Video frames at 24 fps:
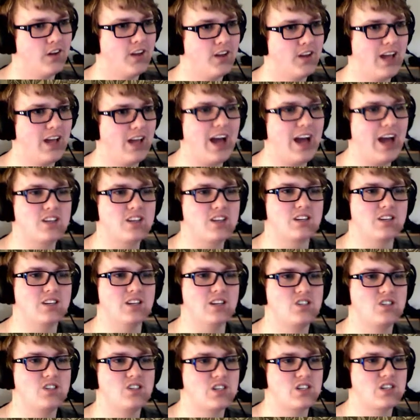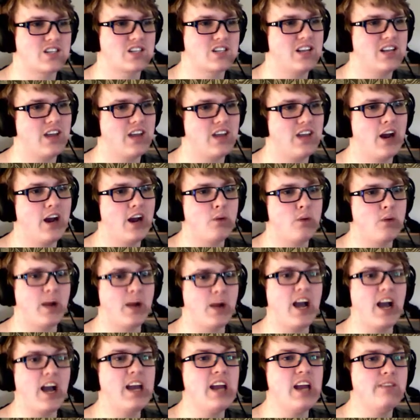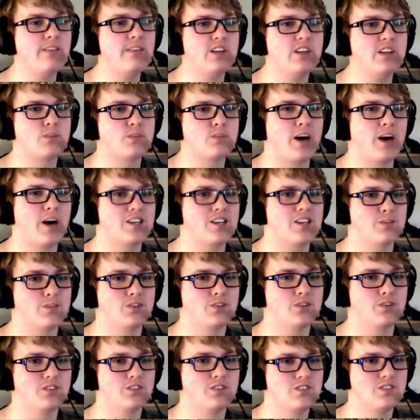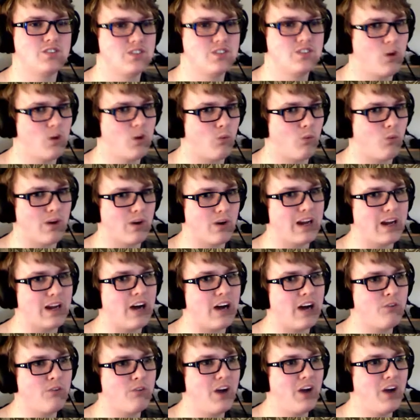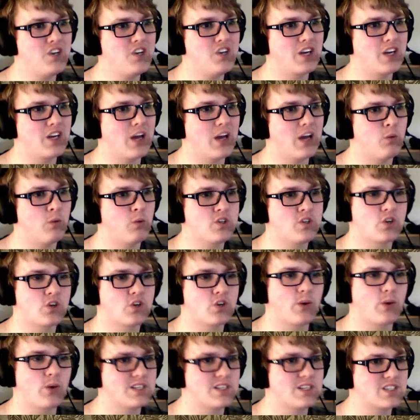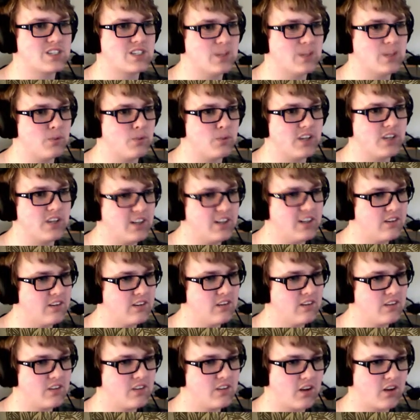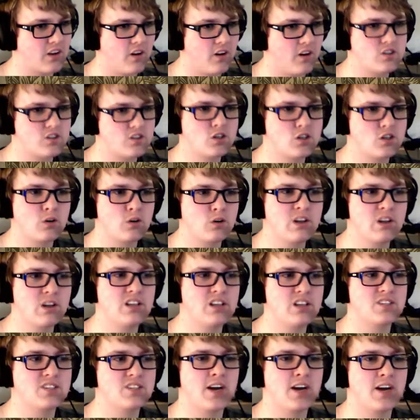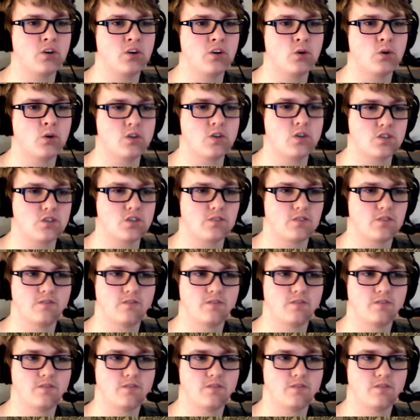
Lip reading: Excellent! Just get the hair by any means possible. Don't worry, I'll find you again once your quest is complete. The card's token is now yours.